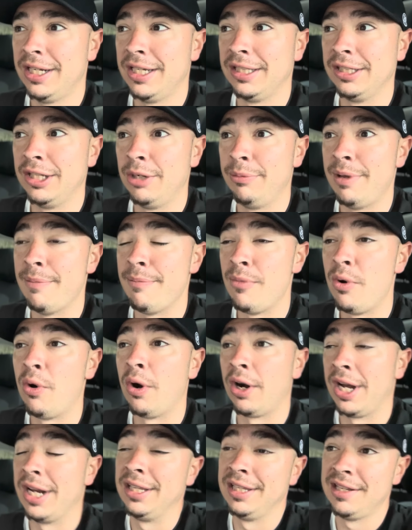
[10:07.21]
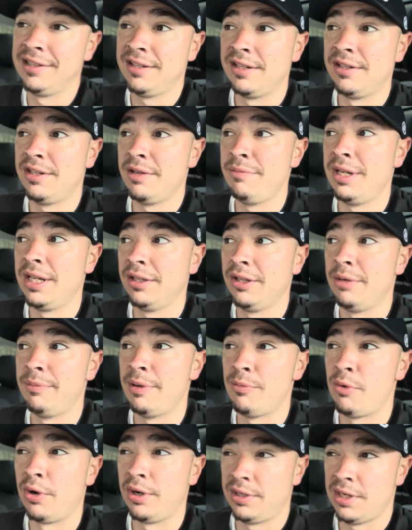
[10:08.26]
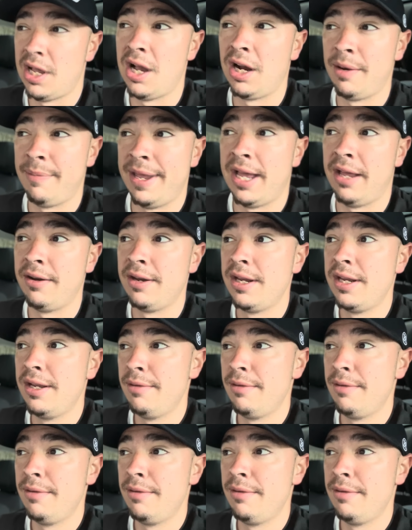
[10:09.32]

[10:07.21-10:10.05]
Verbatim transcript: a little bit more and listen to me a little bit more talk about